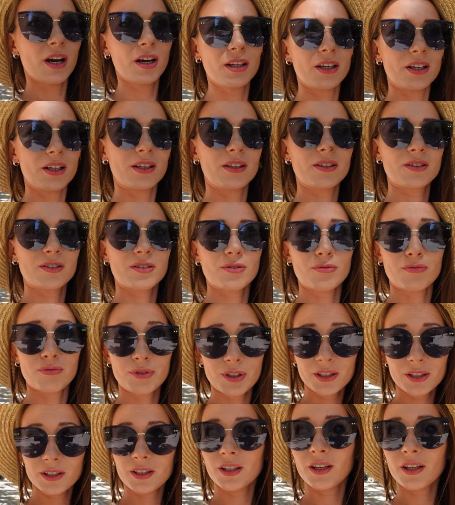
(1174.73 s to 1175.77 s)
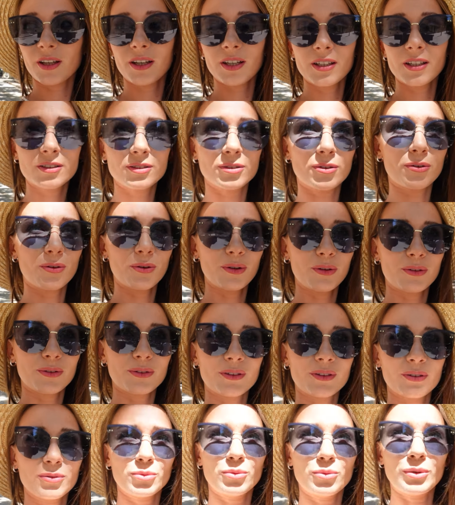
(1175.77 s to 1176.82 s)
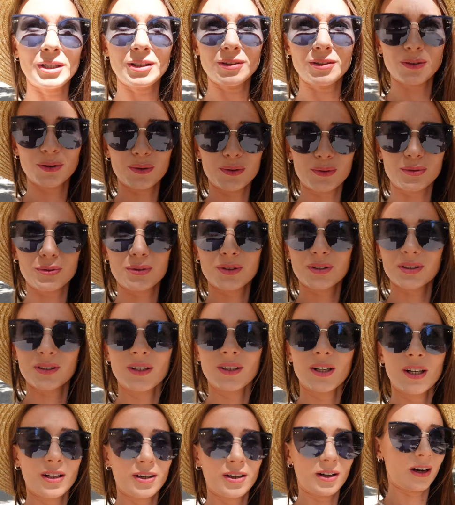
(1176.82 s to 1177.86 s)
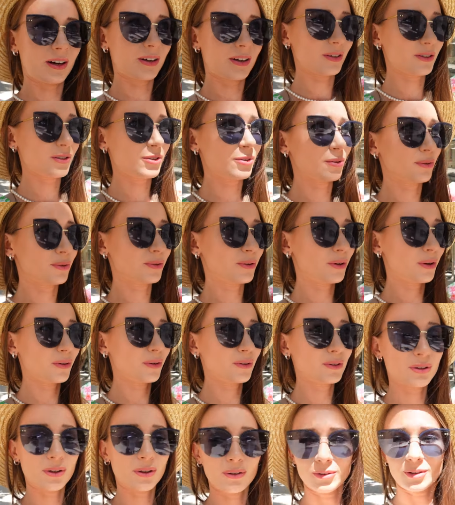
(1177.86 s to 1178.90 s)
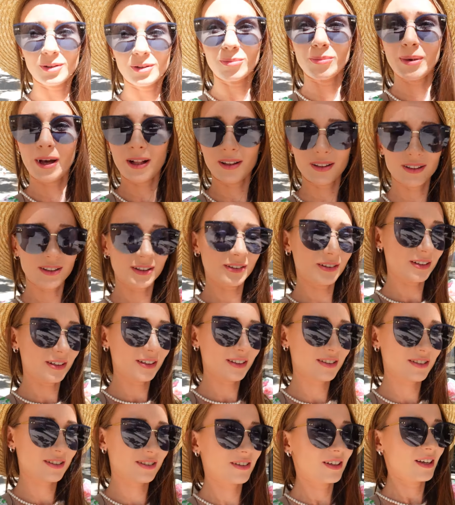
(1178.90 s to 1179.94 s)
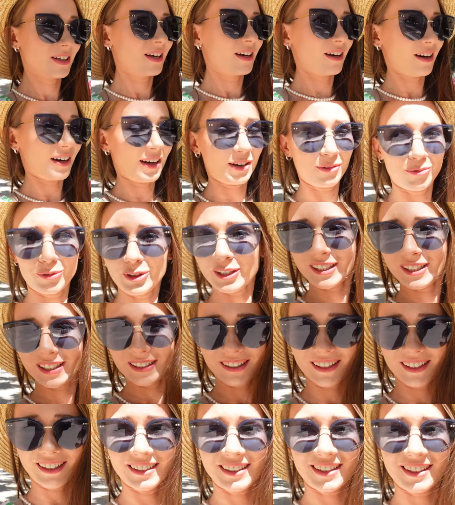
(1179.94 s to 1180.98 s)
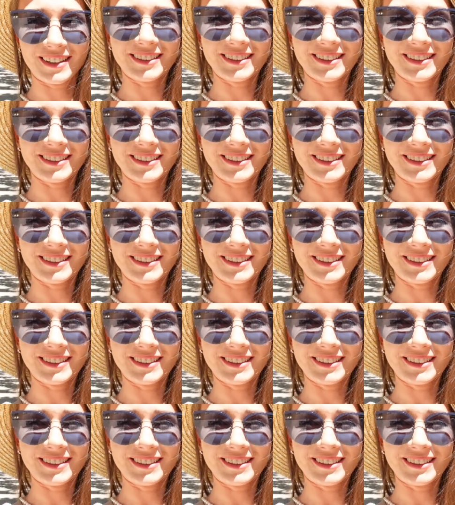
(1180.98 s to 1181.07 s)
is really nice. All the windows are so cute, all the balconies. I really like